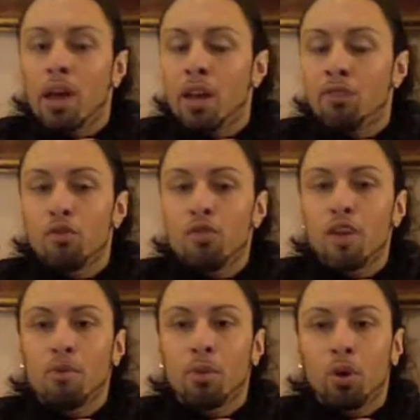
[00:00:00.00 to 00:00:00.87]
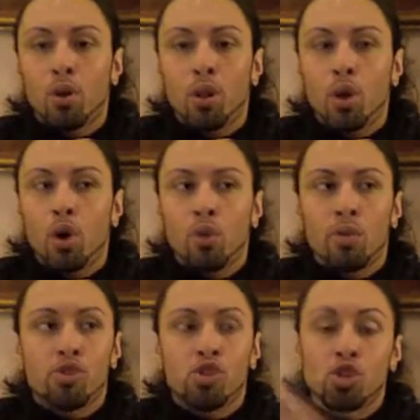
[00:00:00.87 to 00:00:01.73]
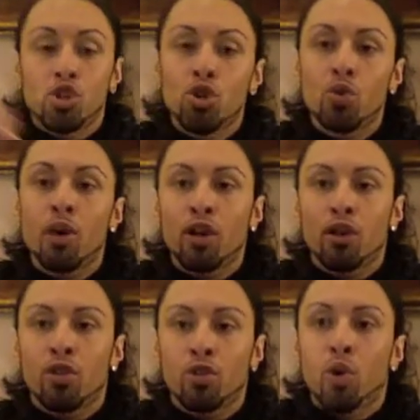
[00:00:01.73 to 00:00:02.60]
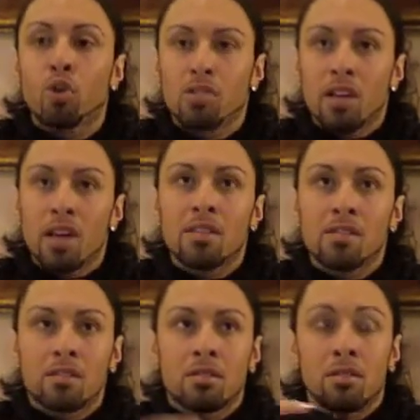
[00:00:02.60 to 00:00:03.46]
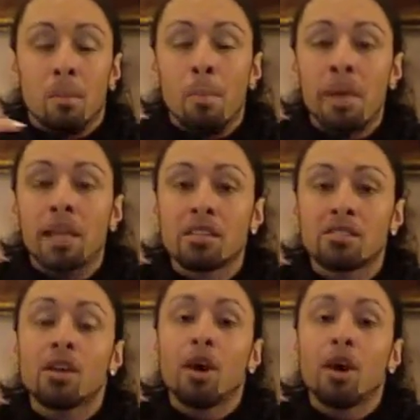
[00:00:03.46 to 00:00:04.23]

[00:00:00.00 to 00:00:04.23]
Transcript: And if you've ever been all alone with just you and your thoughts, it is the biggest